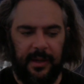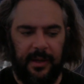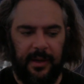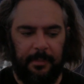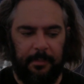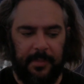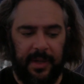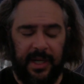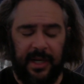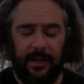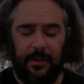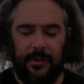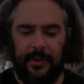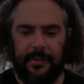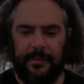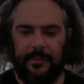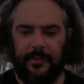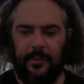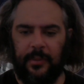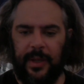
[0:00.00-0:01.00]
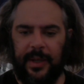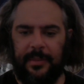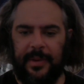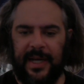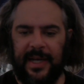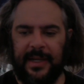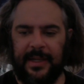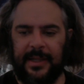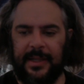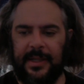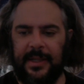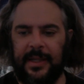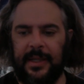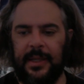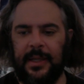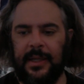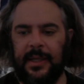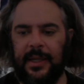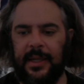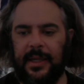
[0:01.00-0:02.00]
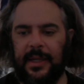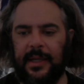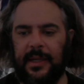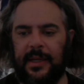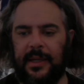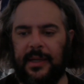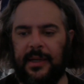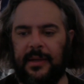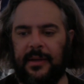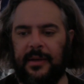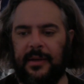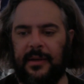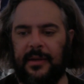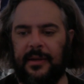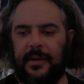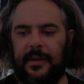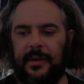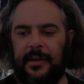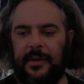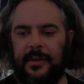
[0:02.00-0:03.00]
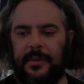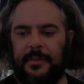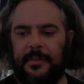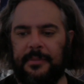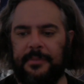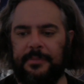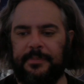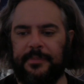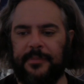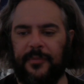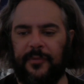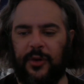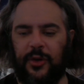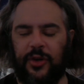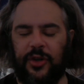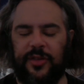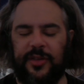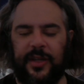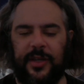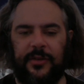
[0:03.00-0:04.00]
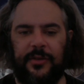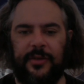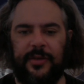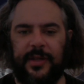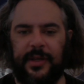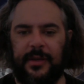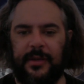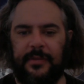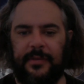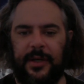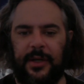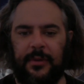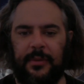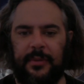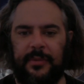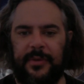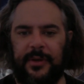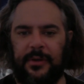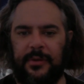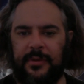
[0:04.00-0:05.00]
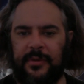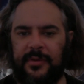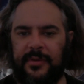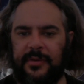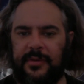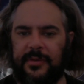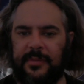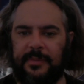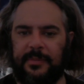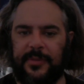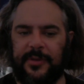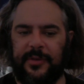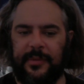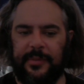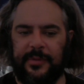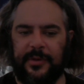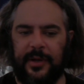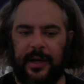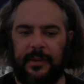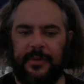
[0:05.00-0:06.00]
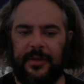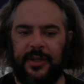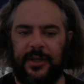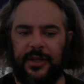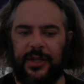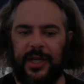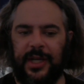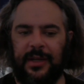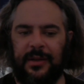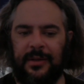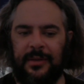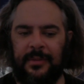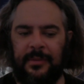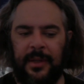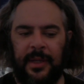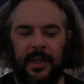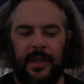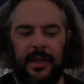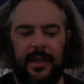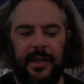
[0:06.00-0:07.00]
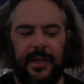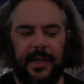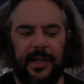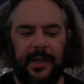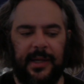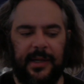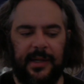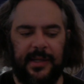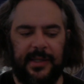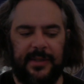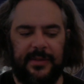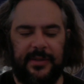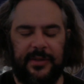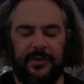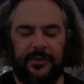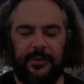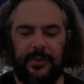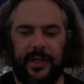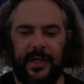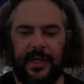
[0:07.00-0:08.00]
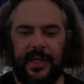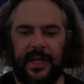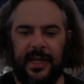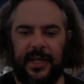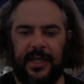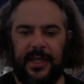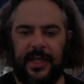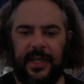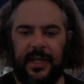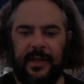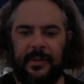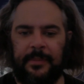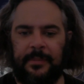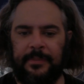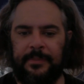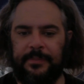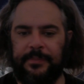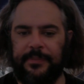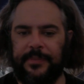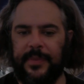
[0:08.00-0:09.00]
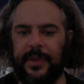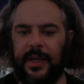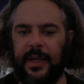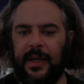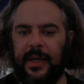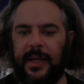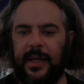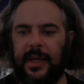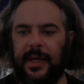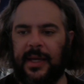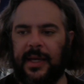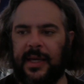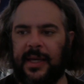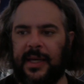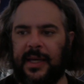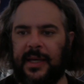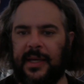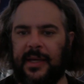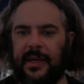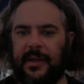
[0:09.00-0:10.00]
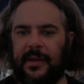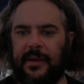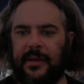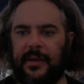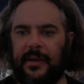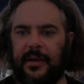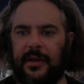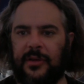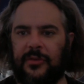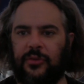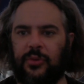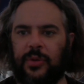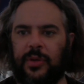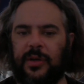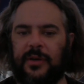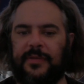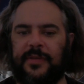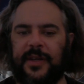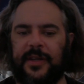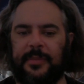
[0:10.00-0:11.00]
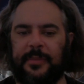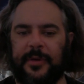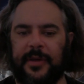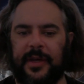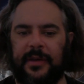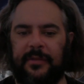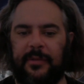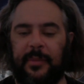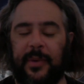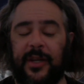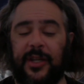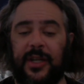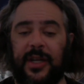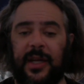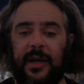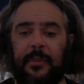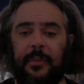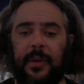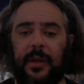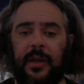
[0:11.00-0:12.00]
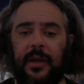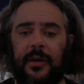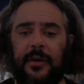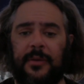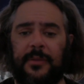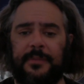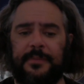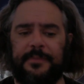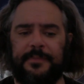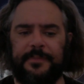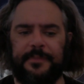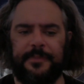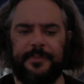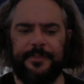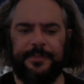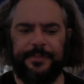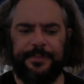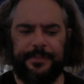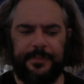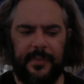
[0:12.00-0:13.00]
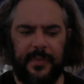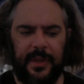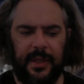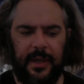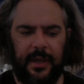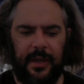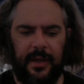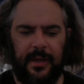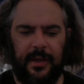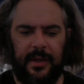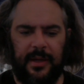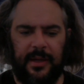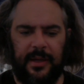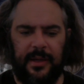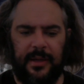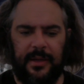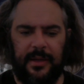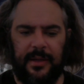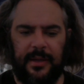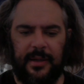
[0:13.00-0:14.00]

Many going way back. If you're just interested in the video reviews, subscribe to the channel. Easiest way to catch them. And Twitter, Facebook, information down below. And